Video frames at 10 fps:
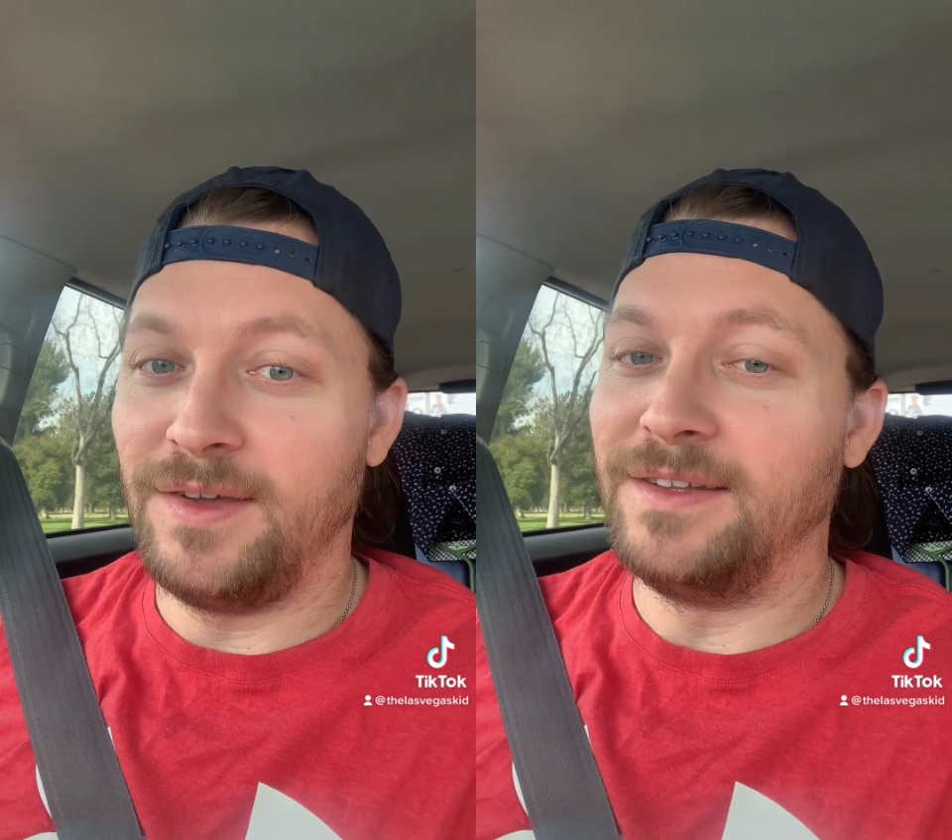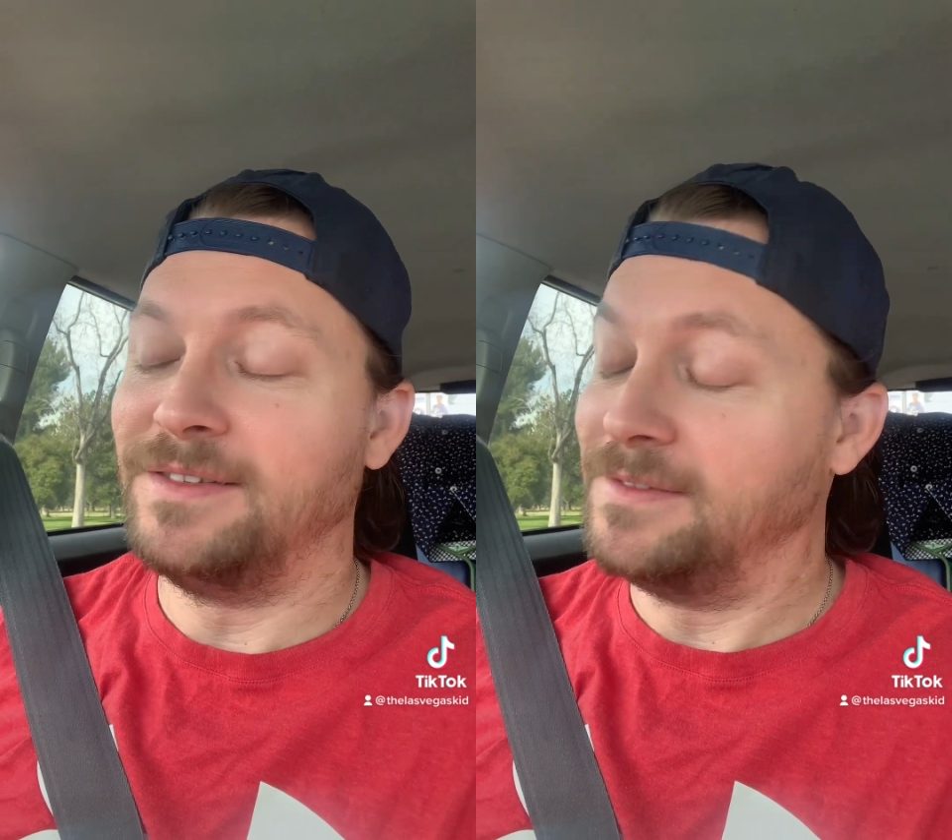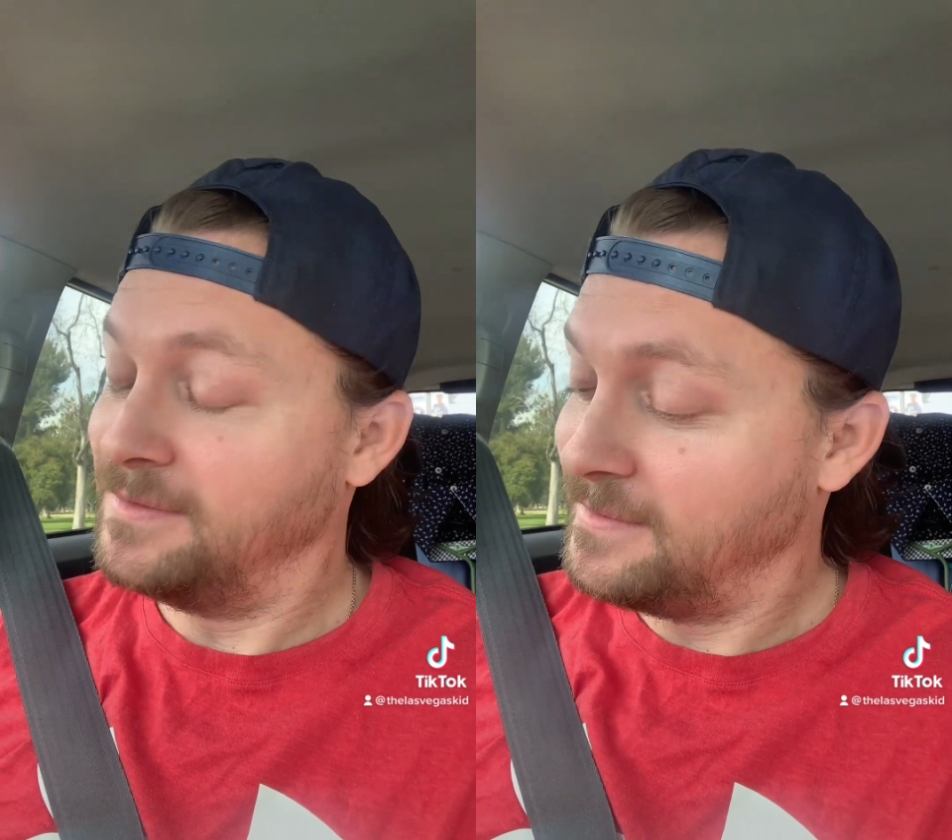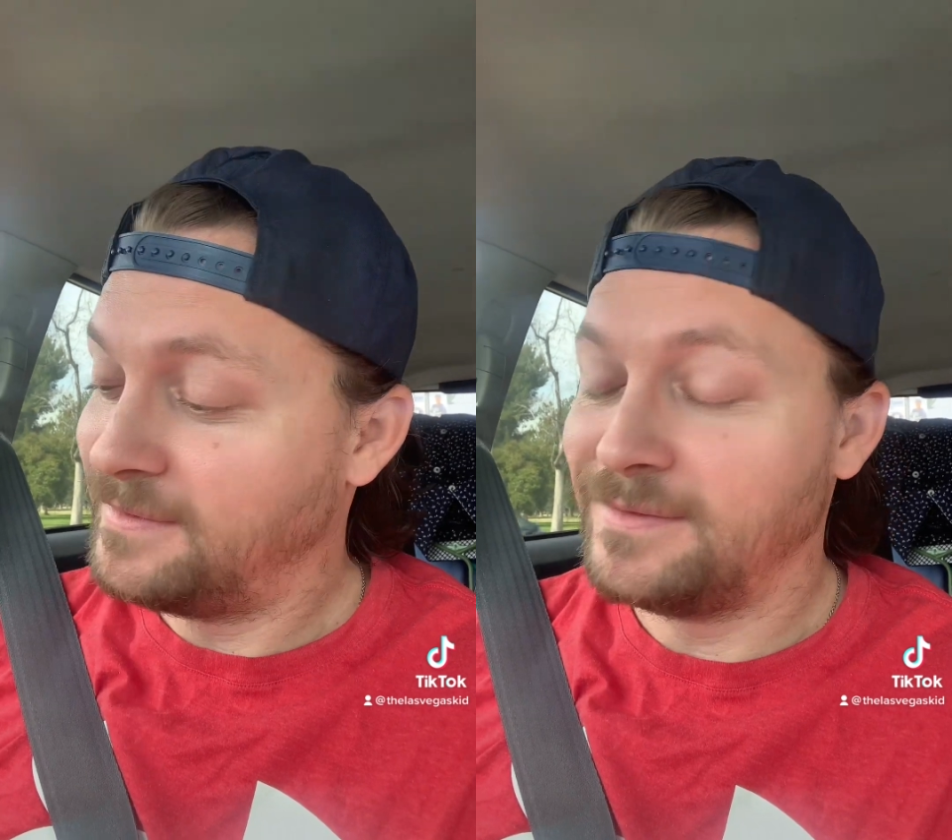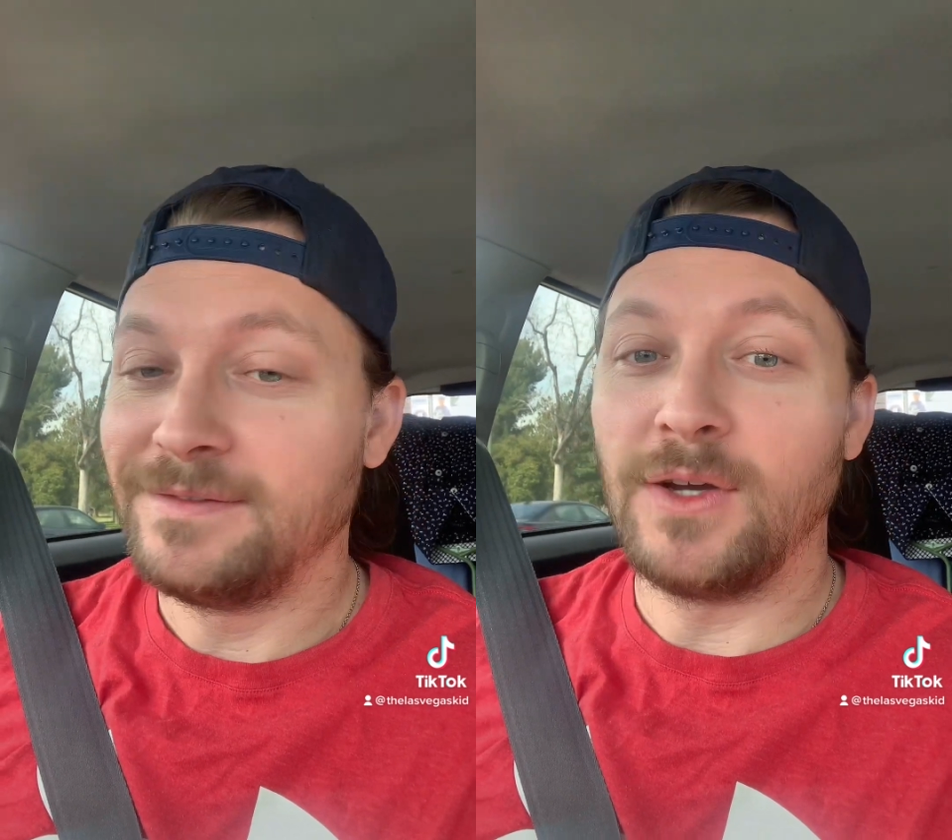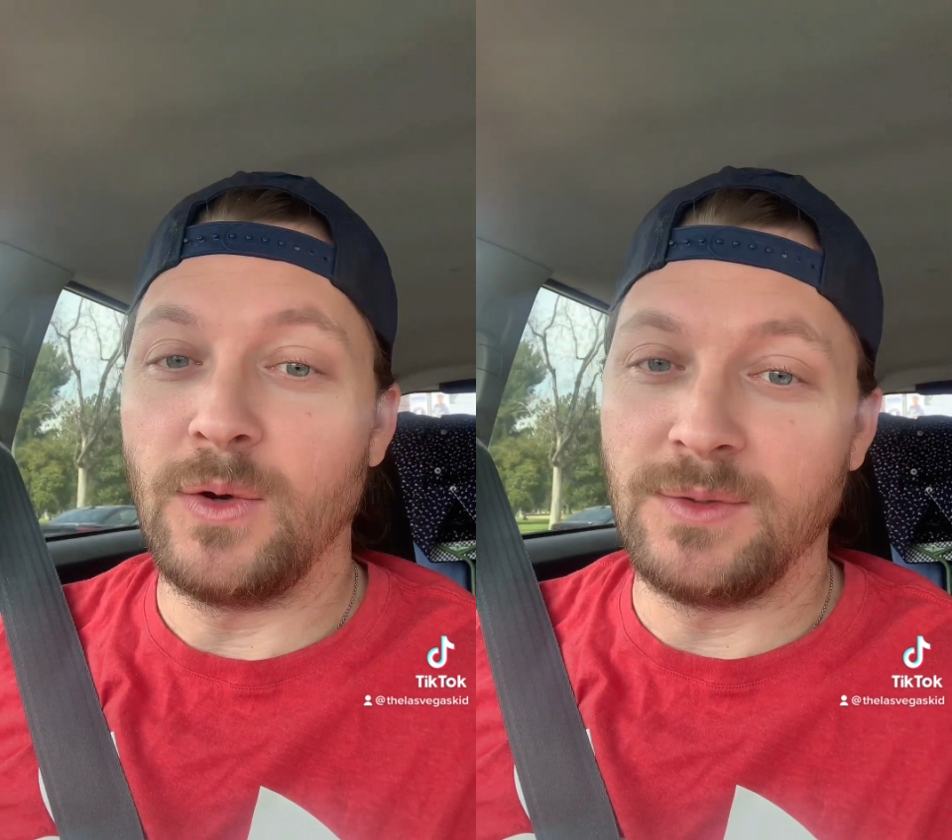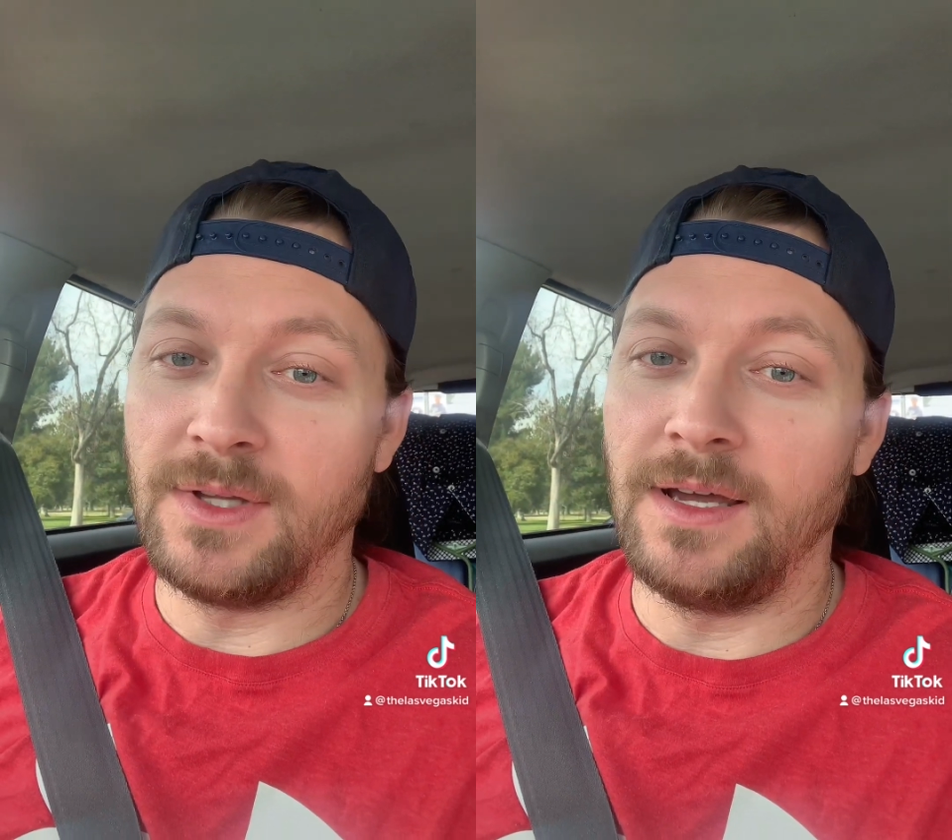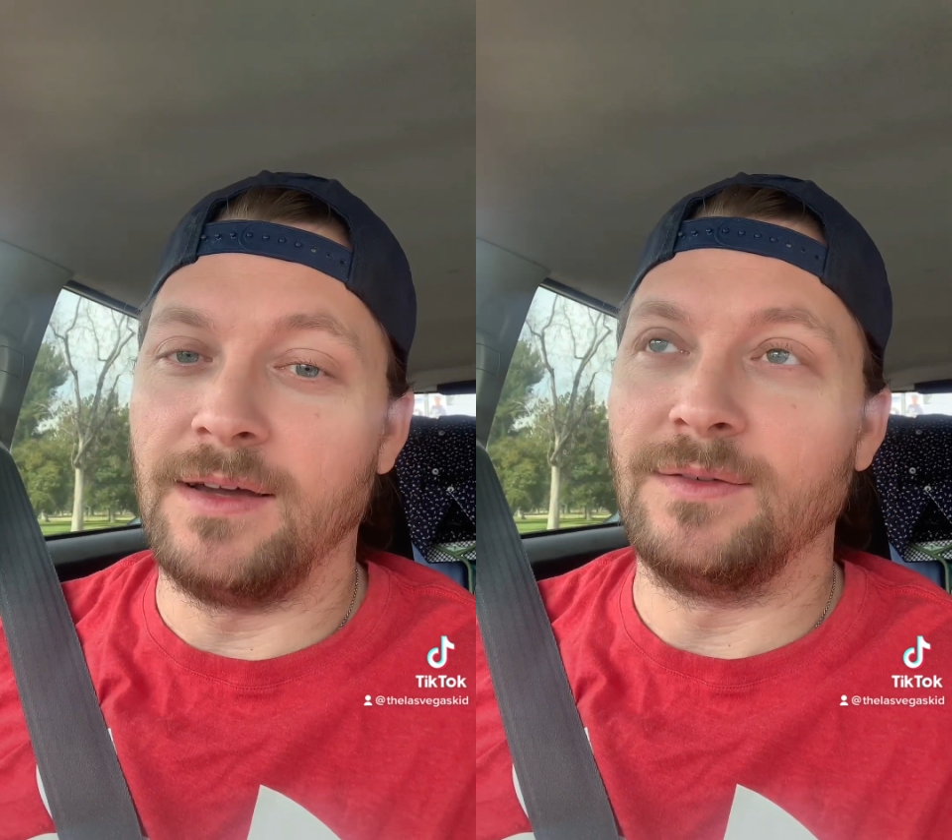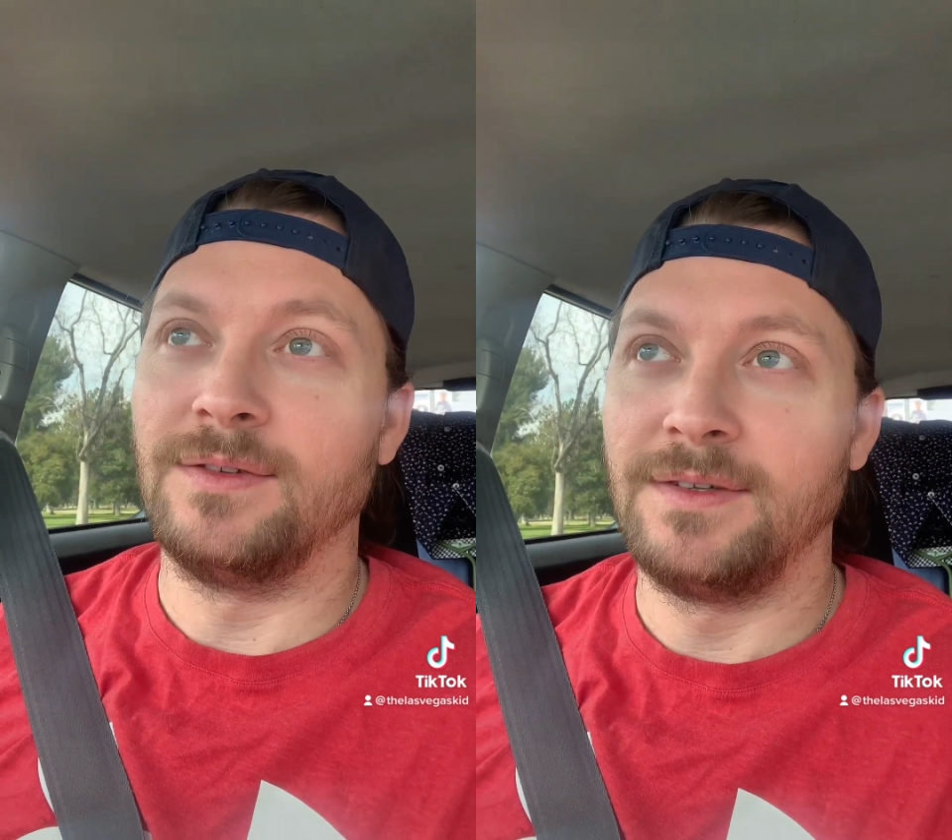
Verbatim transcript: it goes down.